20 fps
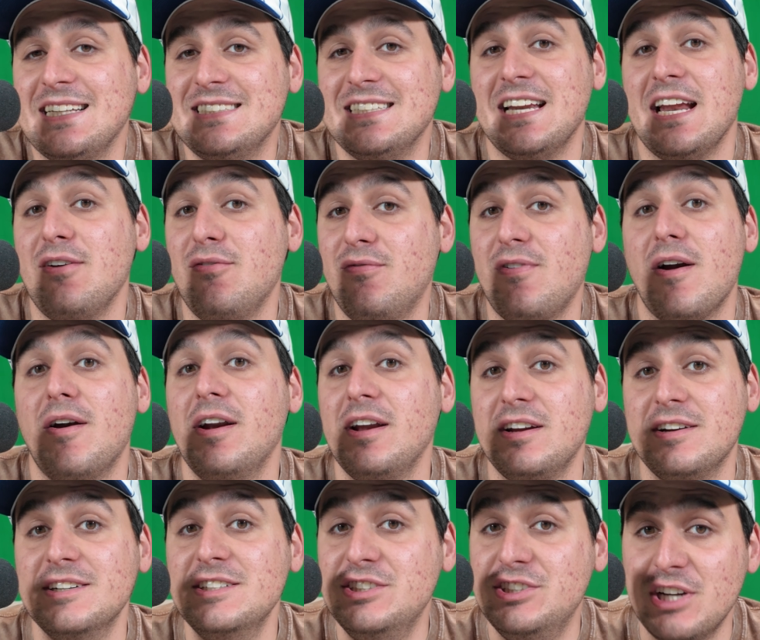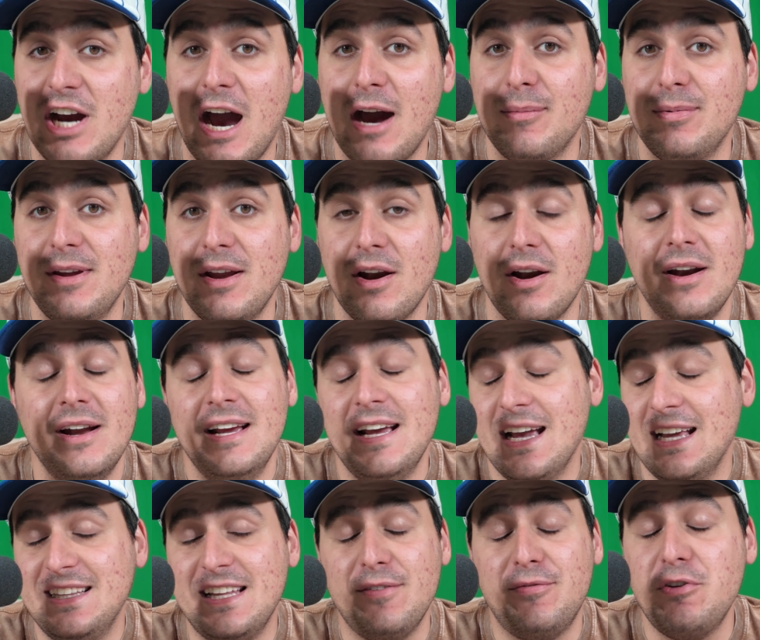did a very good job here,
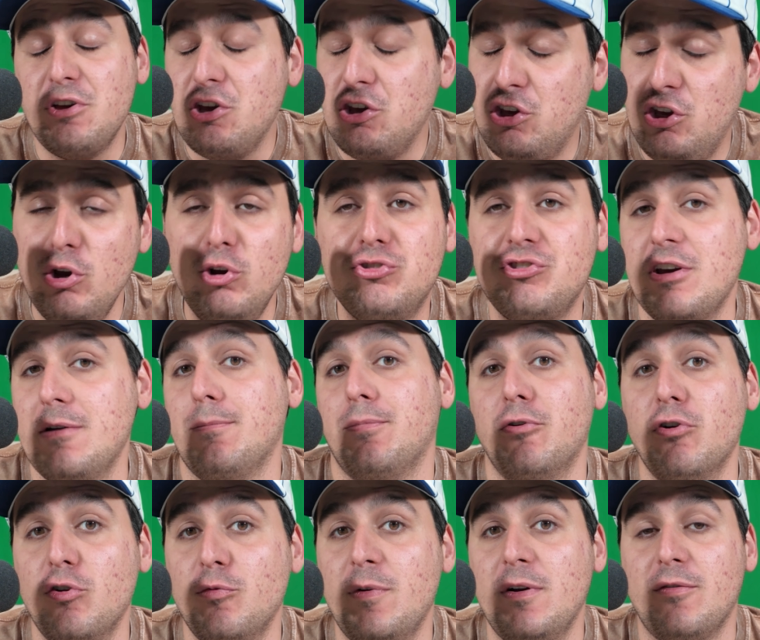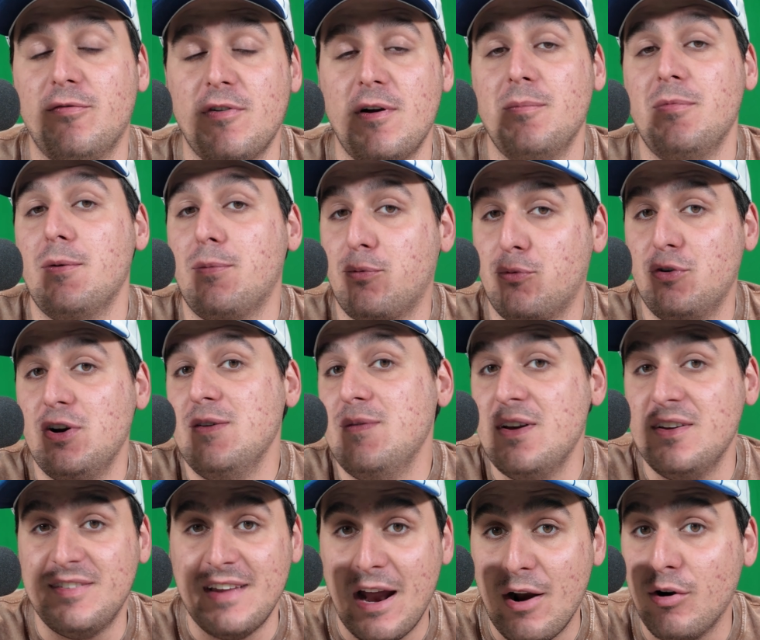and definitely a huge improvement from the
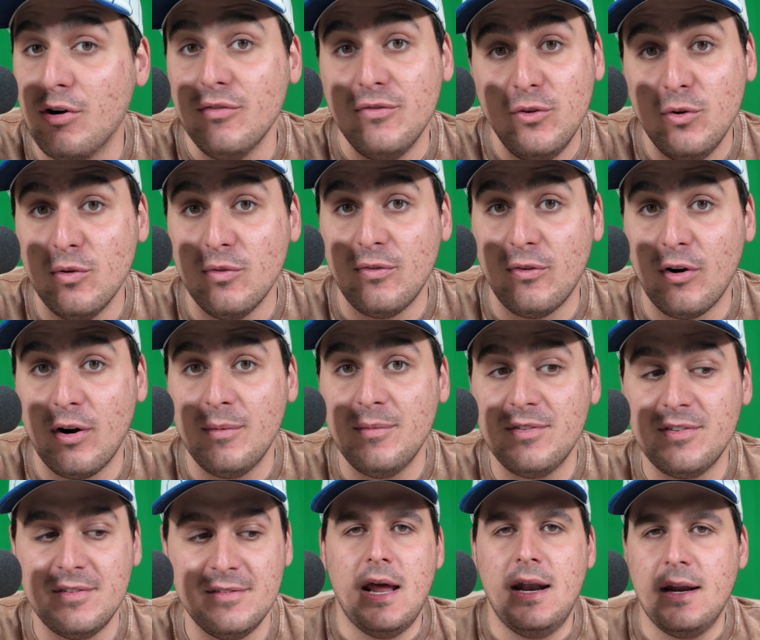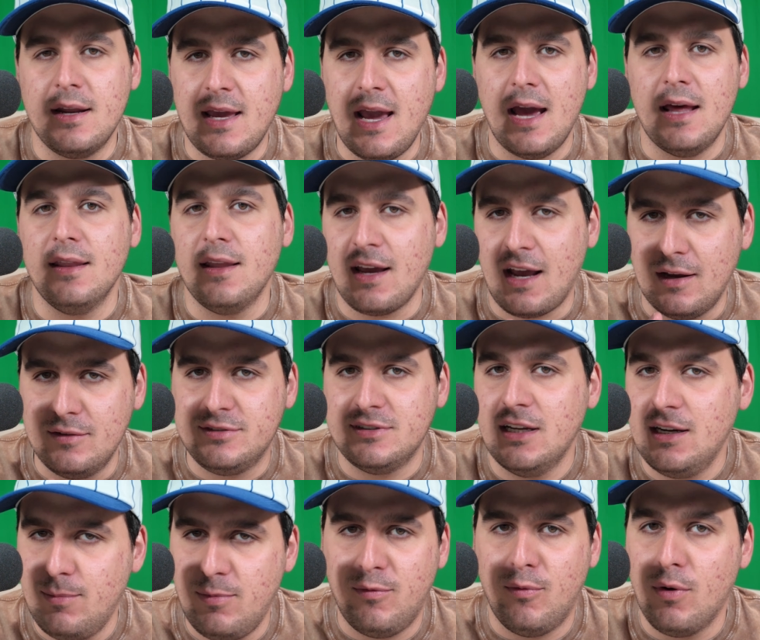previous era of uniforms. And again, like I've
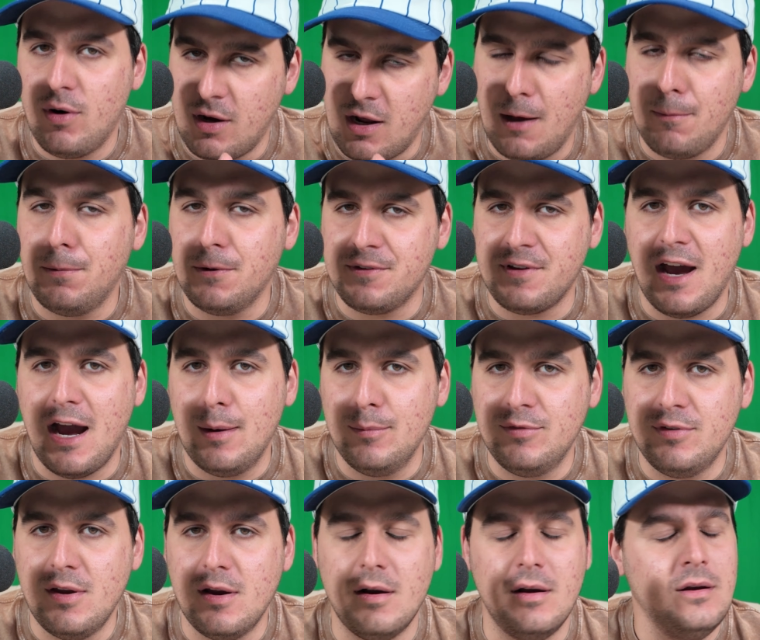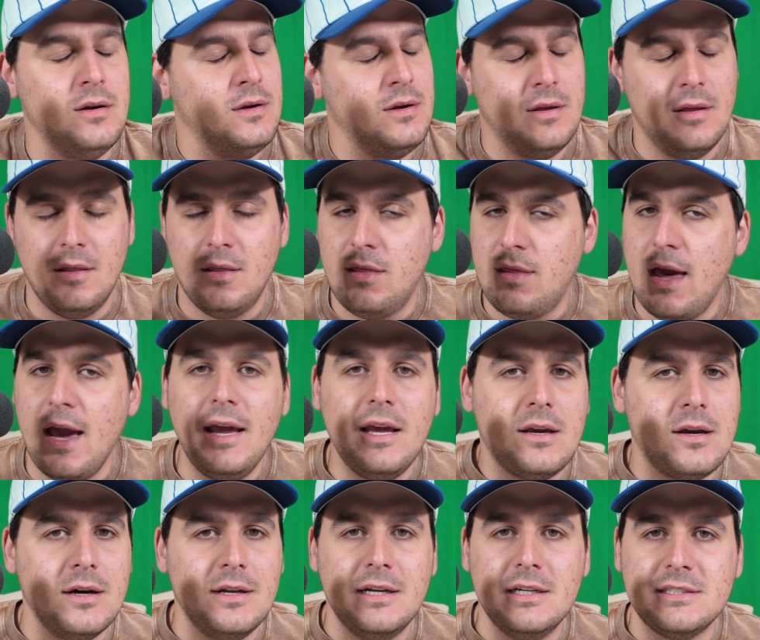said it before a couple of times here, thank
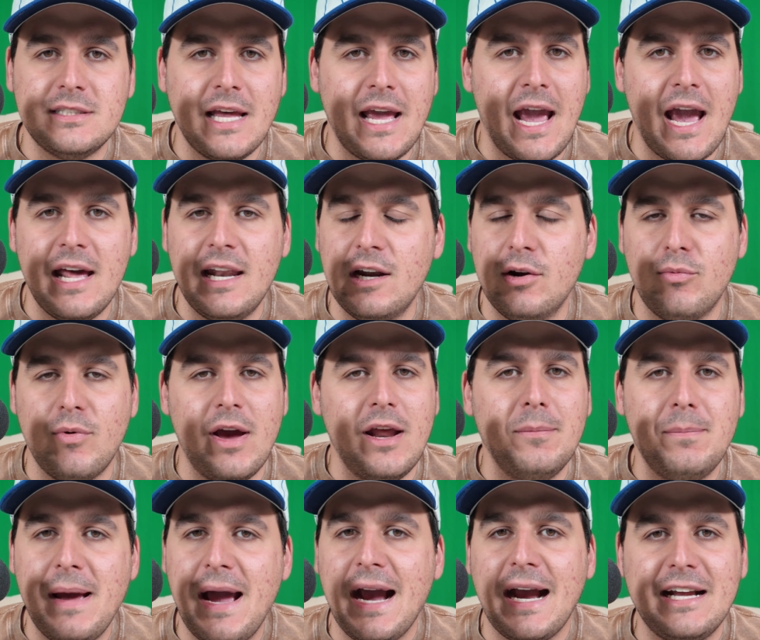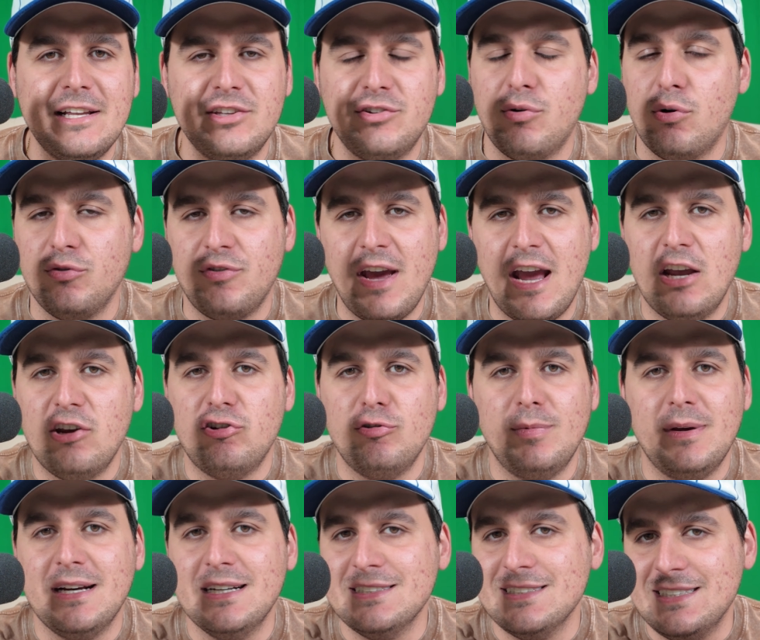goodness they added red back into the rotation,
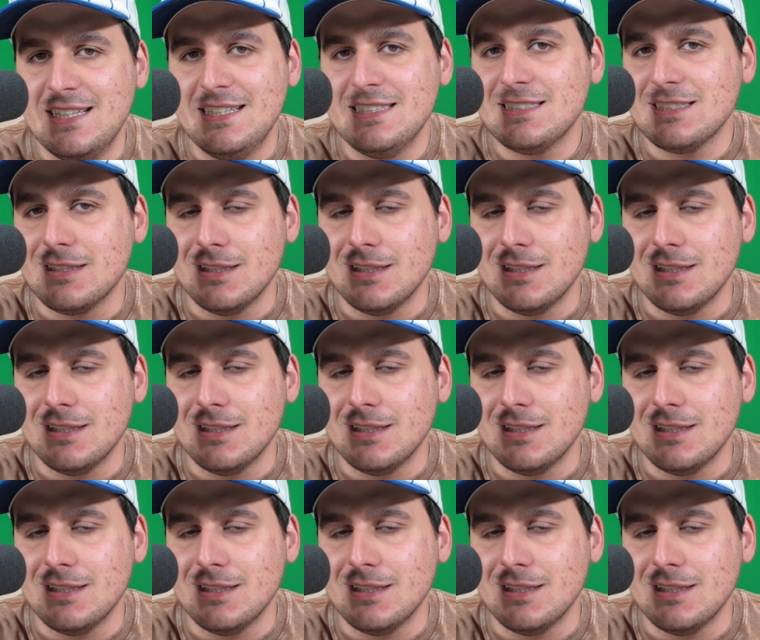because this